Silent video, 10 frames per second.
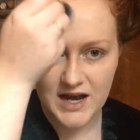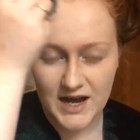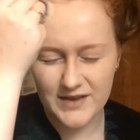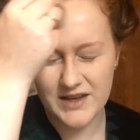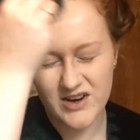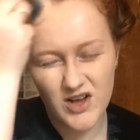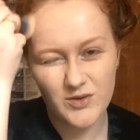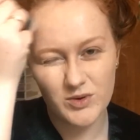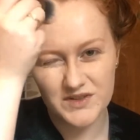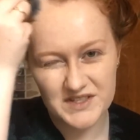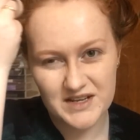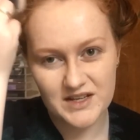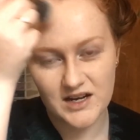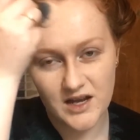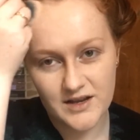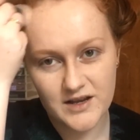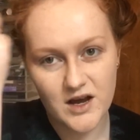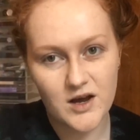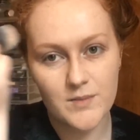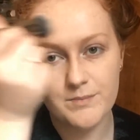and there are other ones out there like
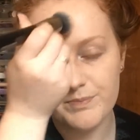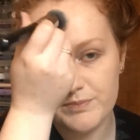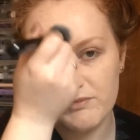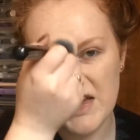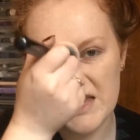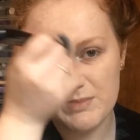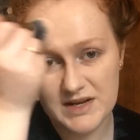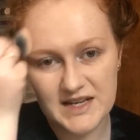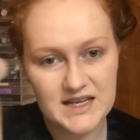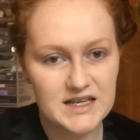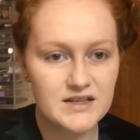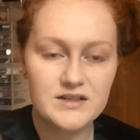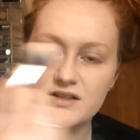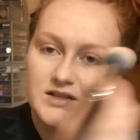Maybelline.